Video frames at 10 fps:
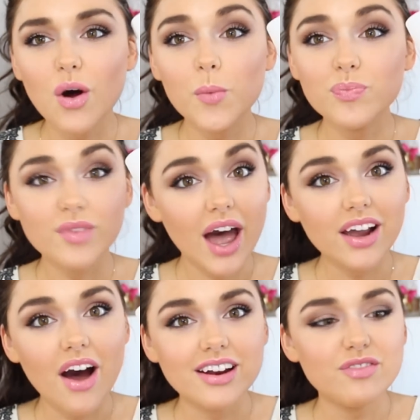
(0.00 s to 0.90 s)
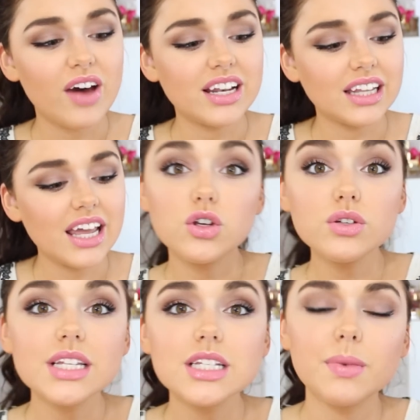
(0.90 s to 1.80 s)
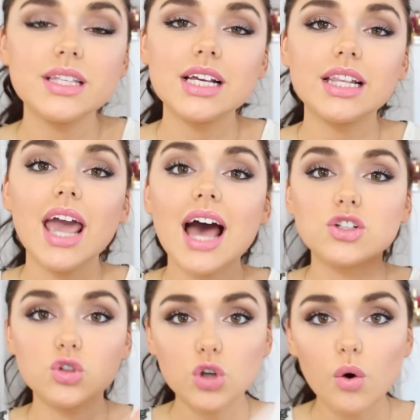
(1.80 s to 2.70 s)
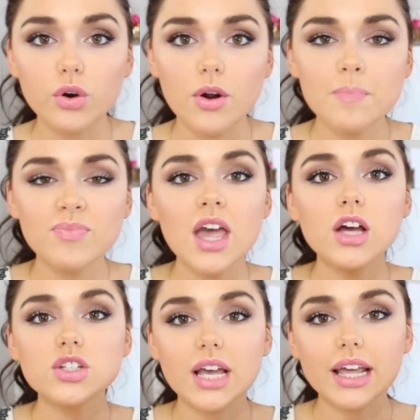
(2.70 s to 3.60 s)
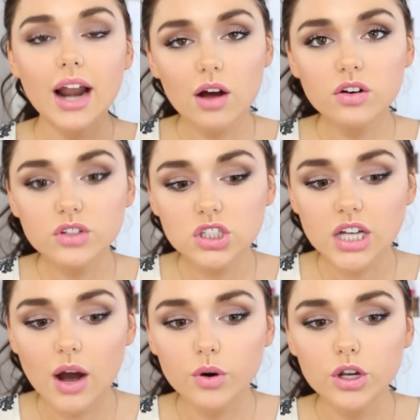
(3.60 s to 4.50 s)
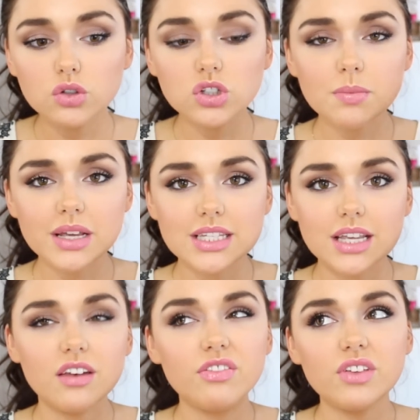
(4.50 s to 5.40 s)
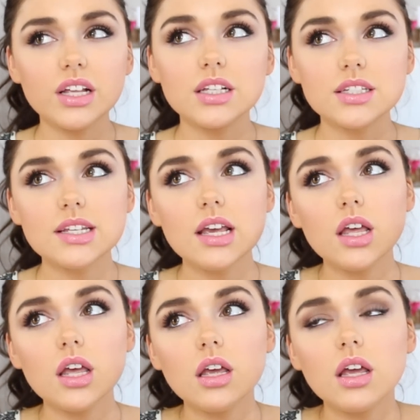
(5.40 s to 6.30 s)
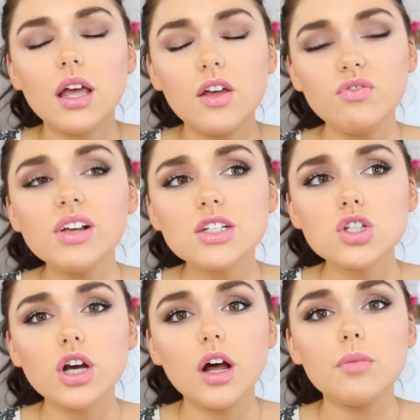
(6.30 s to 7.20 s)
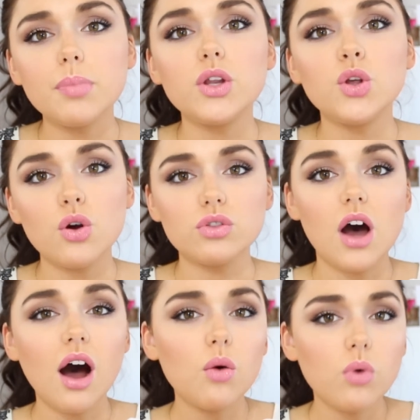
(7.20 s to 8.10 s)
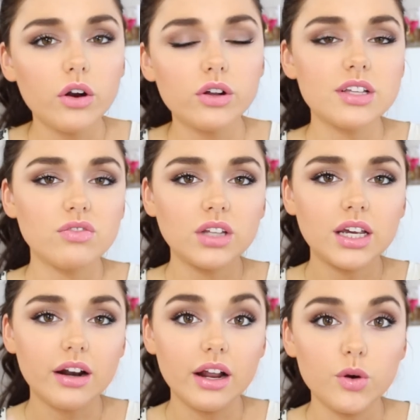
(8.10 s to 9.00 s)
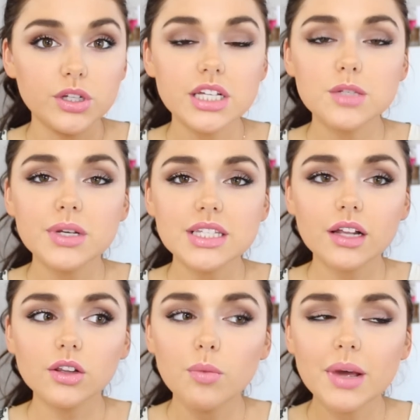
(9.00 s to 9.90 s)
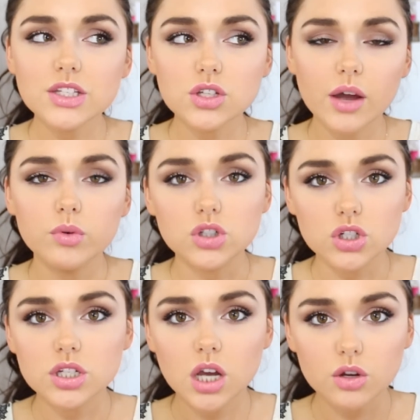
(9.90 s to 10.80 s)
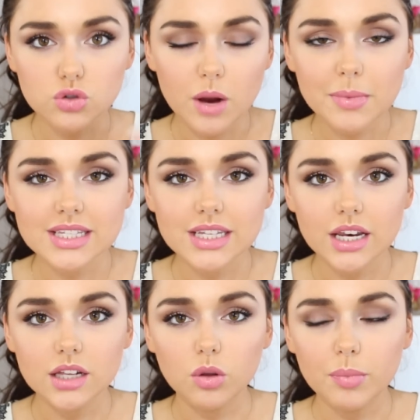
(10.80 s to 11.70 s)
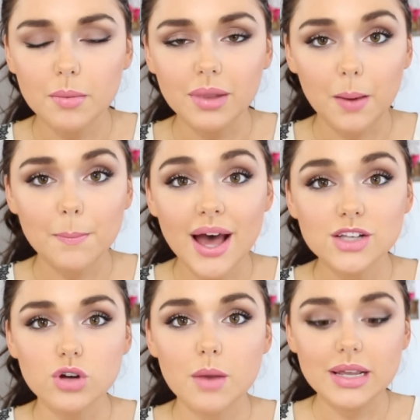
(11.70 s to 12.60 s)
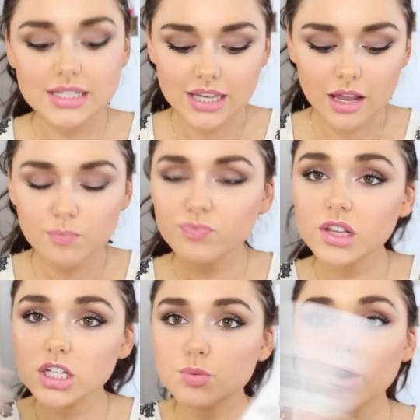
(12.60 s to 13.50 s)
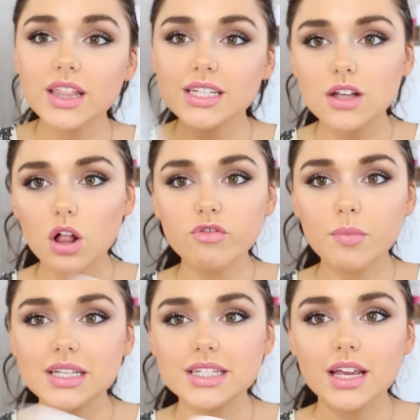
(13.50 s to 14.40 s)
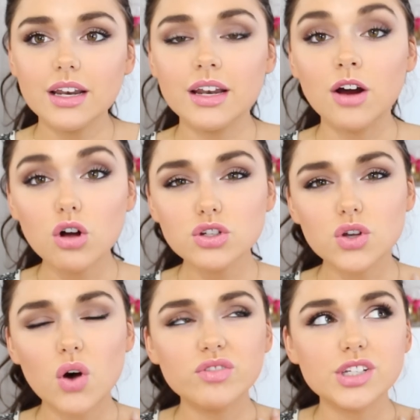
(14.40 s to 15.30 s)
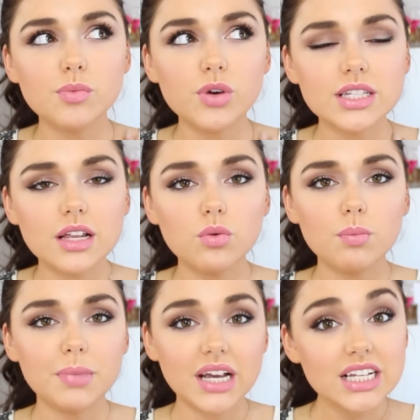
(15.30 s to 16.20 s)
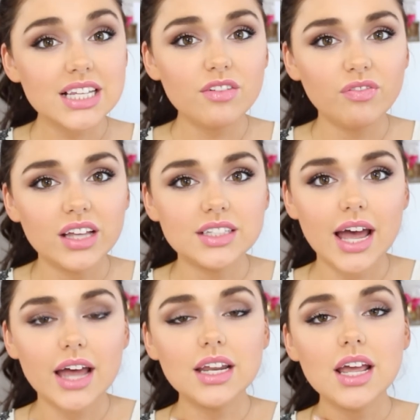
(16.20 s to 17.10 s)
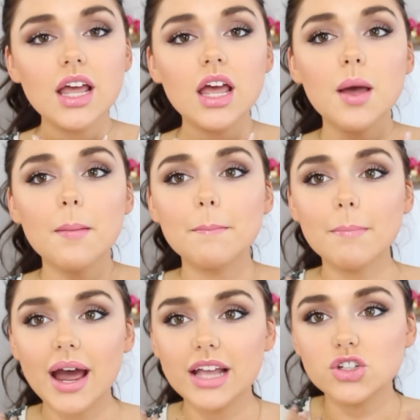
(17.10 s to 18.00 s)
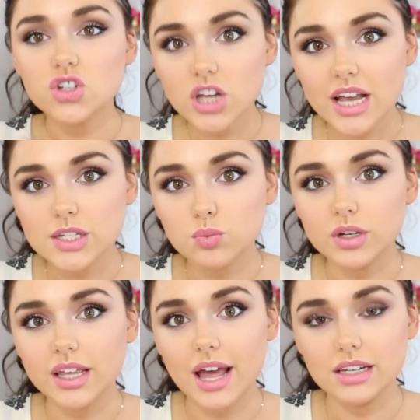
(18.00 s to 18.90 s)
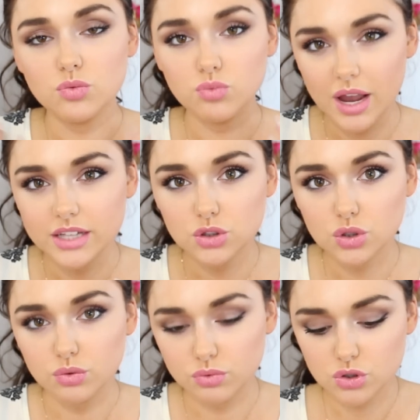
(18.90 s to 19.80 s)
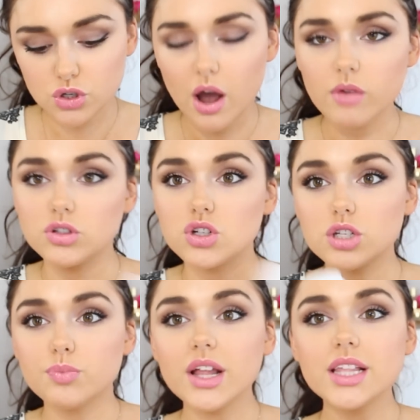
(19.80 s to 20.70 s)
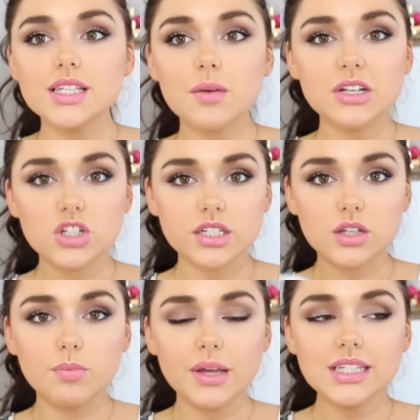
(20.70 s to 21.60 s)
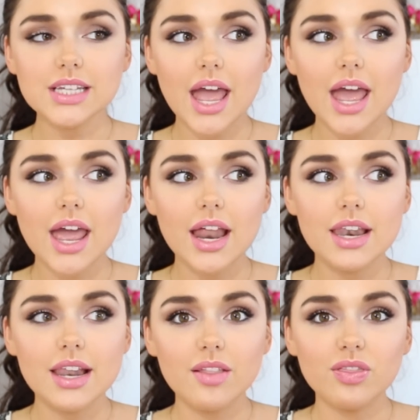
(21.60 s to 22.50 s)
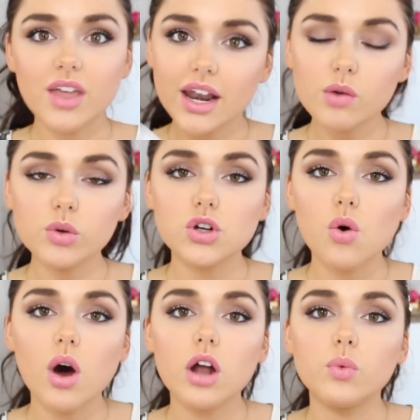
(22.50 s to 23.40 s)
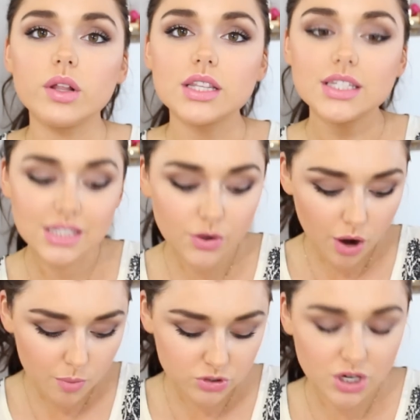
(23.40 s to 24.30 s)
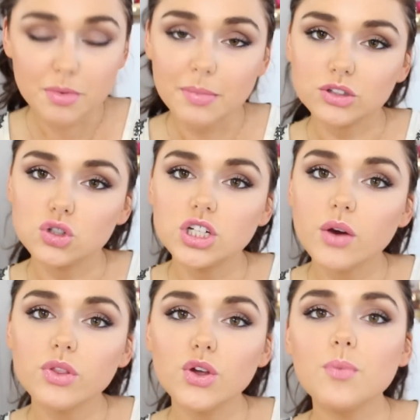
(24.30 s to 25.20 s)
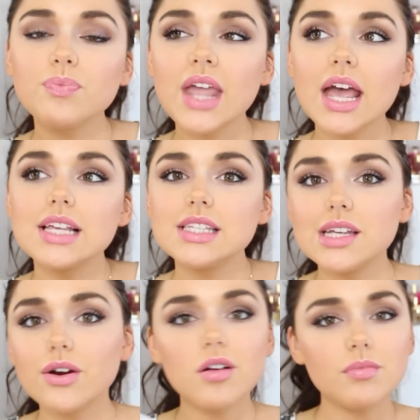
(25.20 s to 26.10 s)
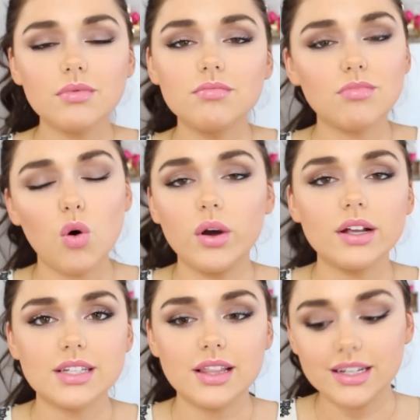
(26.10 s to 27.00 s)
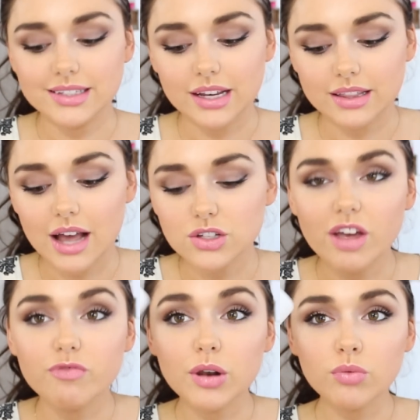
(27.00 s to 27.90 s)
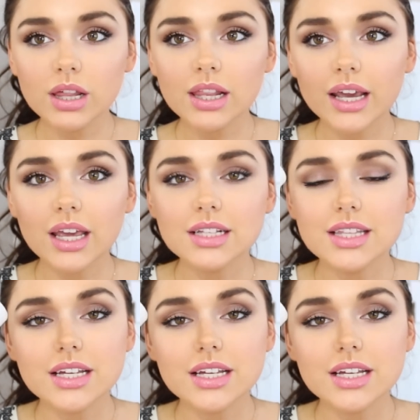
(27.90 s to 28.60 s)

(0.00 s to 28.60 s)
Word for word: So I got it finally. Use this basically as a toner. So I get out of the shower, usually my skin feels feels good but you know the hot water definitely kind of irritates my skin a little bit so I would just dry my skin a little bit like pat dry my skin spray this all over my skin and also for some reason because I fake tan my chest would get red too. So I would just spray this on my chest a little bit and then I would go on with serum, which I'm about to share with you. Serum, oils, and things like that. So I've been really liking